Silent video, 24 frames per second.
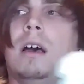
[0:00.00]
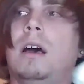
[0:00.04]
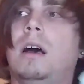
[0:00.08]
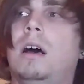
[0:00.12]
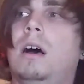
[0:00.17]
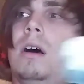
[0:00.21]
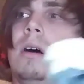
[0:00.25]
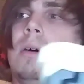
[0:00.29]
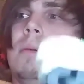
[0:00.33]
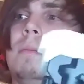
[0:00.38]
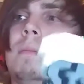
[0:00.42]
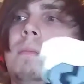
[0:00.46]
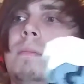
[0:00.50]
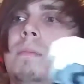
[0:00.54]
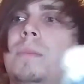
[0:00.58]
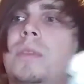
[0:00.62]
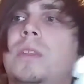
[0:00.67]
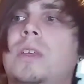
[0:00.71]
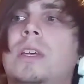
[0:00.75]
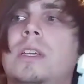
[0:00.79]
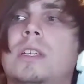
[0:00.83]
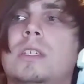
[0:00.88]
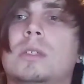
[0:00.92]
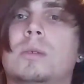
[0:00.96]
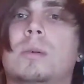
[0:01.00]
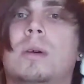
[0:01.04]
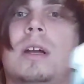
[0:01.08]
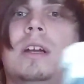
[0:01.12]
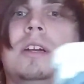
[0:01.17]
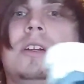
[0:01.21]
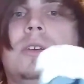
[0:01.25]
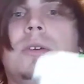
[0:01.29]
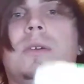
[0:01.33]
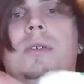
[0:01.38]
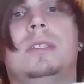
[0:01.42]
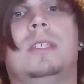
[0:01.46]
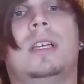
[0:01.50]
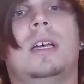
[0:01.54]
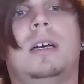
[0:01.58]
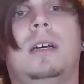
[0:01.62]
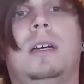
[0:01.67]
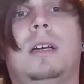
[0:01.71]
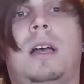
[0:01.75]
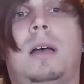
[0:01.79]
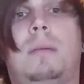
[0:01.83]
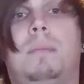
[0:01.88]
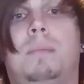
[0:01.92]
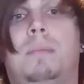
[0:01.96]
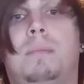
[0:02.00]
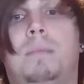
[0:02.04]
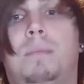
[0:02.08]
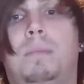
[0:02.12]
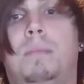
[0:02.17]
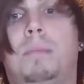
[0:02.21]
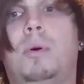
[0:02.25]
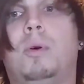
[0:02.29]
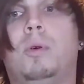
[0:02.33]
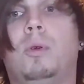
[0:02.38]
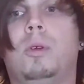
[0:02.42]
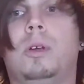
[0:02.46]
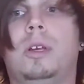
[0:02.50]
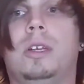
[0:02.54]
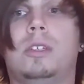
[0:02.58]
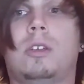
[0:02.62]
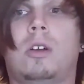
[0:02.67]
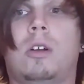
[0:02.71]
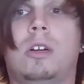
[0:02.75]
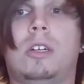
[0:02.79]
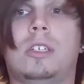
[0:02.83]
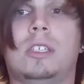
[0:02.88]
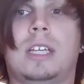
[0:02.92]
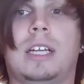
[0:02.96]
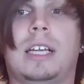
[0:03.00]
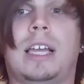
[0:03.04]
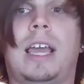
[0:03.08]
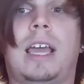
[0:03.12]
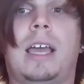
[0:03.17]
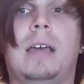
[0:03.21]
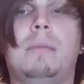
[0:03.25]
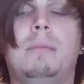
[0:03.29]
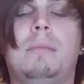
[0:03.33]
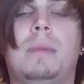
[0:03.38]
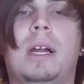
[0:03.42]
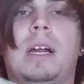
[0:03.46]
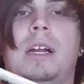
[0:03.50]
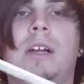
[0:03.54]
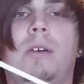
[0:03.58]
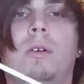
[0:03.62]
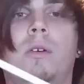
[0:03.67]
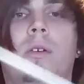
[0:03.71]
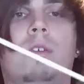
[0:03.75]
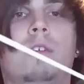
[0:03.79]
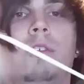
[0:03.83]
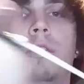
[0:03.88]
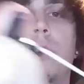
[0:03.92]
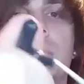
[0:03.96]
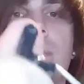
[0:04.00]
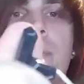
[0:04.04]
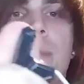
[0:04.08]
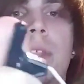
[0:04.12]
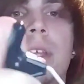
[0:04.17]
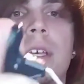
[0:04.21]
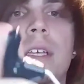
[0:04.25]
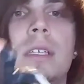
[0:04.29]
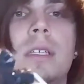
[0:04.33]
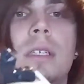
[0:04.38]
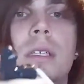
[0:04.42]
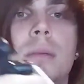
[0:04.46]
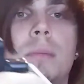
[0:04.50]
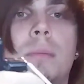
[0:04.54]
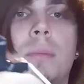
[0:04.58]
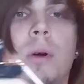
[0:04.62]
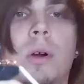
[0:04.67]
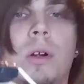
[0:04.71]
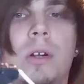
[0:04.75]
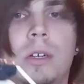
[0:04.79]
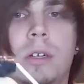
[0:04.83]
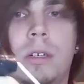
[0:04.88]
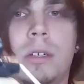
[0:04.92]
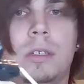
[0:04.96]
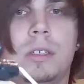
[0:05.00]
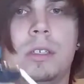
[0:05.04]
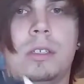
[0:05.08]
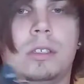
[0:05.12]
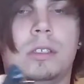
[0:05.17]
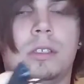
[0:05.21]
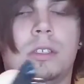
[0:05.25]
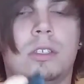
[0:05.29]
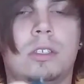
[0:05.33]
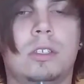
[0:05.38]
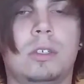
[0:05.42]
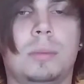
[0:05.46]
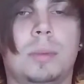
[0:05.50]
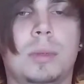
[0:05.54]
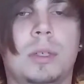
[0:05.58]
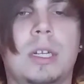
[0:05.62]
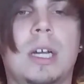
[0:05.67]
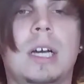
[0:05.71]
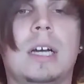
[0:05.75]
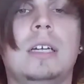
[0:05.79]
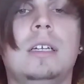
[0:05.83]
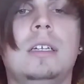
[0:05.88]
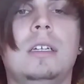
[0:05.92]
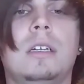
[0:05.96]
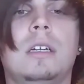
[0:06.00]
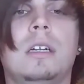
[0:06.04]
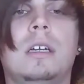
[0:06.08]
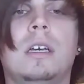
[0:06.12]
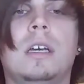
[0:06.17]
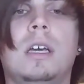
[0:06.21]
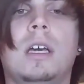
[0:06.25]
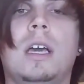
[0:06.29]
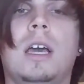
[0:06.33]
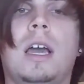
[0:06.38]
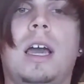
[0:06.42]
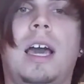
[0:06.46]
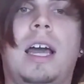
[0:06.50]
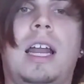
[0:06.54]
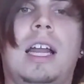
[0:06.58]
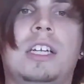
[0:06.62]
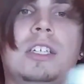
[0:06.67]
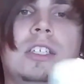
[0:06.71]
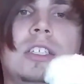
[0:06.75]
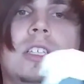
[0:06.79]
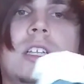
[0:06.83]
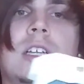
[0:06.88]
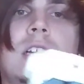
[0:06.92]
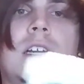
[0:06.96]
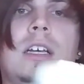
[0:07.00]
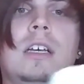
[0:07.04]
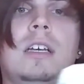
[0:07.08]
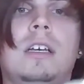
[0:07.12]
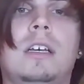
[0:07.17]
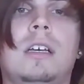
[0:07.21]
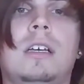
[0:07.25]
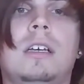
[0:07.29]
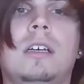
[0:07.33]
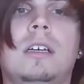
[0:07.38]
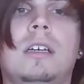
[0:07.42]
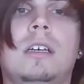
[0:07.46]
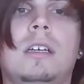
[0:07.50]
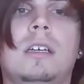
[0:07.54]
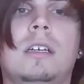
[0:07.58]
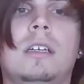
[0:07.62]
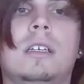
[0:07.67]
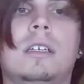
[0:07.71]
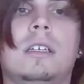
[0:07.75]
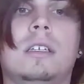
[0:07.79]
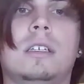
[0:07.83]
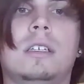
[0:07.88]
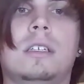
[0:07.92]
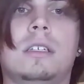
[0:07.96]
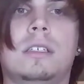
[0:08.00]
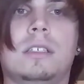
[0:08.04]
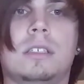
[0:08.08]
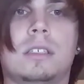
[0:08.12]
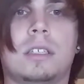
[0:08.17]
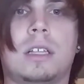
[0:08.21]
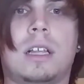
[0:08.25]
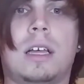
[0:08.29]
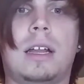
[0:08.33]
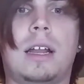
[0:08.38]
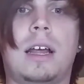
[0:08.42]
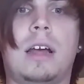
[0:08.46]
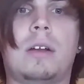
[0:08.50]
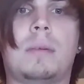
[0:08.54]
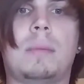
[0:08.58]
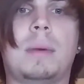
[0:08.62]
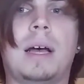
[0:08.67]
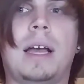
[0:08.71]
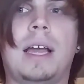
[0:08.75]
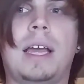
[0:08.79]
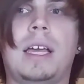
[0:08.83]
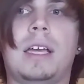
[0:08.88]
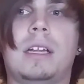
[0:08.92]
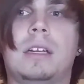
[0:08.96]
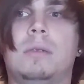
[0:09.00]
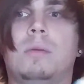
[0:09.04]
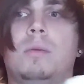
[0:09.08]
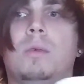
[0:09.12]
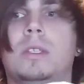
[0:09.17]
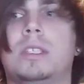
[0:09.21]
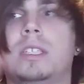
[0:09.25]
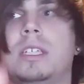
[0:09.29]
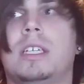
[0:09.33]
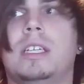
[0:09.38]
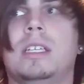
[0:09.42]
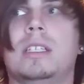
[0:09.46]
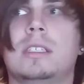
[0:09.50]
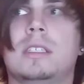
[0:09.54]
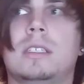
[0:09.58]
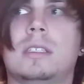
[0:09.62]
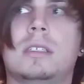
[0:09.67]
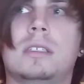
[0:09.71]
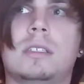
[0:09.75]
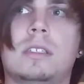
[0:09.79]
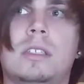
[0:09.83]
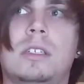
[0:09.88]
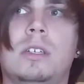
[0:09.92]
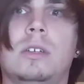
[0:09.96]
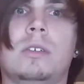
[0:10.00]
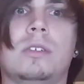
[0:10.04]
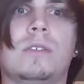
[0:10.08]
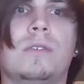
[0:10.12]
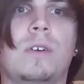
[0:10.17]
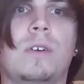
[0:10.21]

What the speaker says: So what I do is I pull as hard as I can, but I don't grip this part super tight, and I just let it slide out of my hand once it gets to as